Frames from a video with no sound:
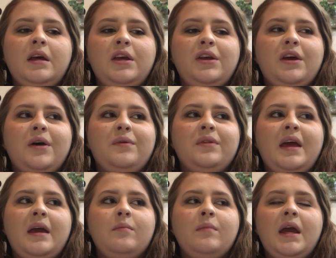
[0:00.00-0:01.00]
You know,
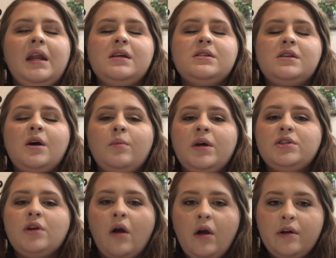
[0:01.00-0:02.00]
they made it so
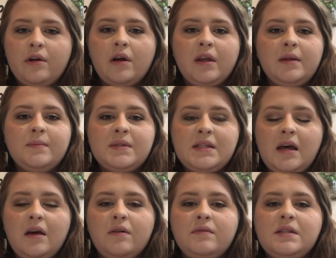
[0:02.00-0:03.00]
much harder on
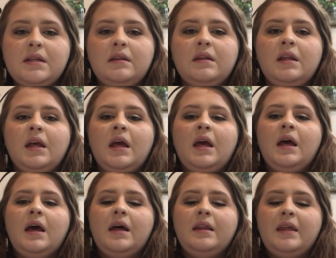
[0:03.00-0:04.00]
themselves, and
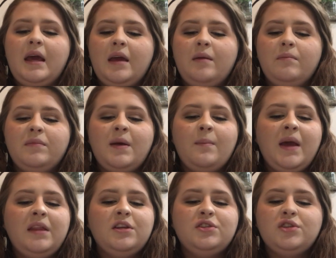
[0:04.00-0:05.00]
they
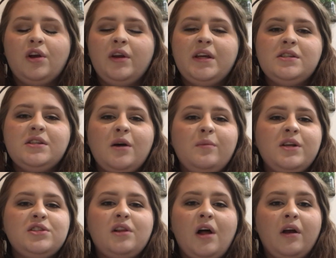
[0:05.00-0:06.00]
made the journey so
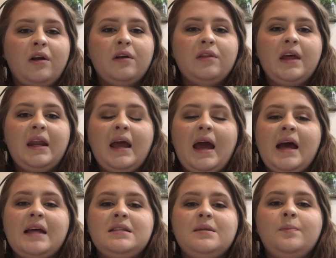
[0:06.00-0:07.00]
much longer than it
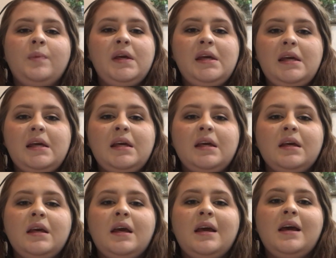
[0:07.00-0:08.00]
had to be,
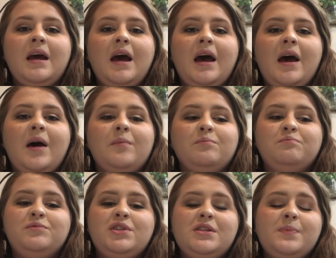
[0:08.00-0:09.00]

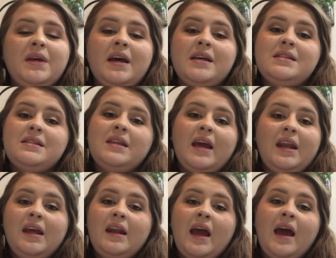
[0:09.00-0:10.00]
just because they
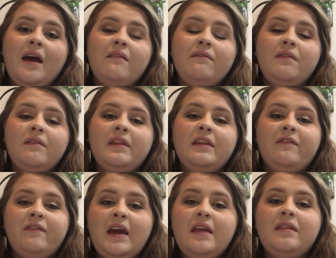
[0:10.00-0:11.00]
didn't have the
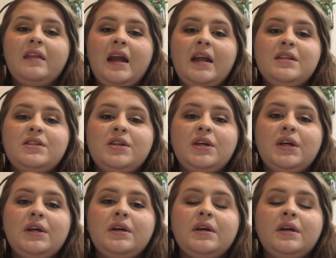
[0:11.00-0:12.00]
faith that it
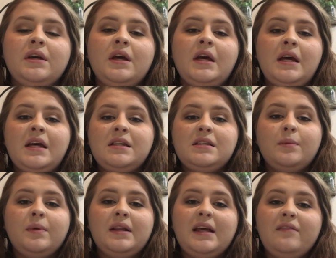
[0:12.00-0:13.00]
took to
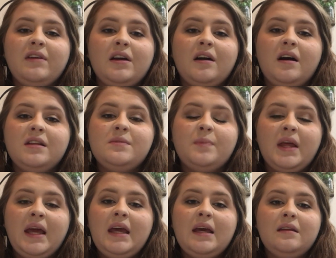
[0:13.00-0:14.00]
believe in God's
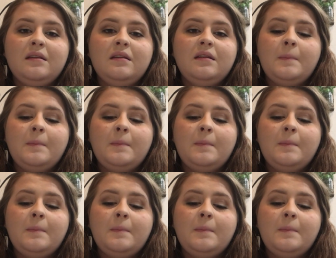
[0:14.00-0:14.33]
plan.